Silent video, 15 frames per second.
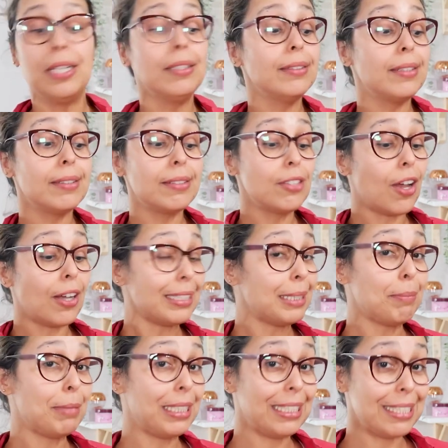does not
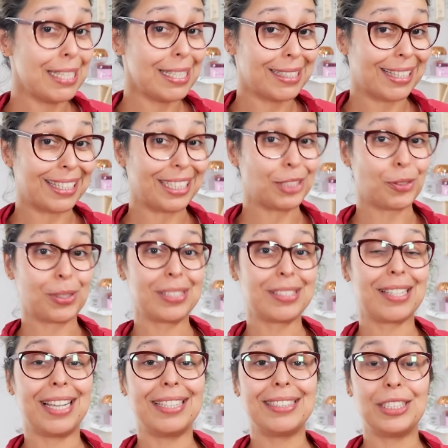immediately
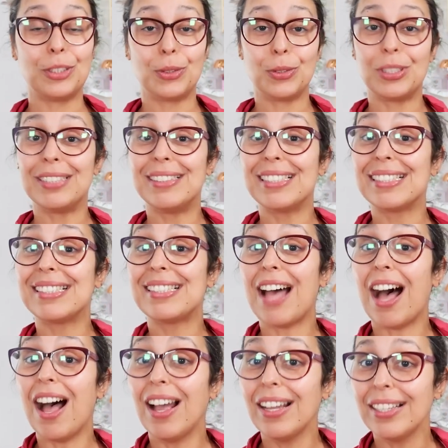translate into the
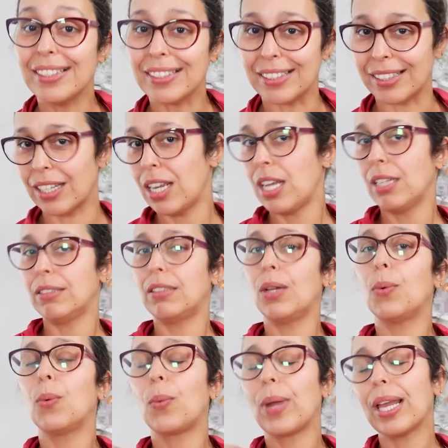desire, the
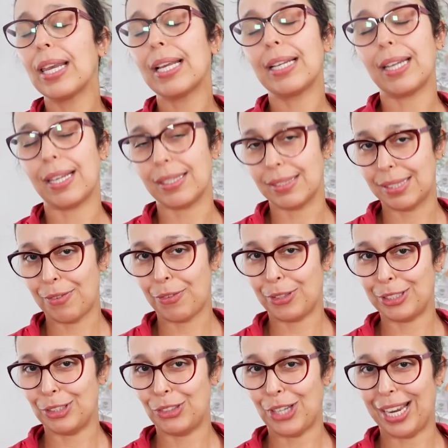willingness for
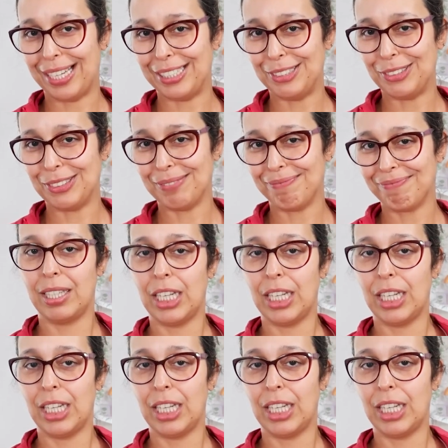the change.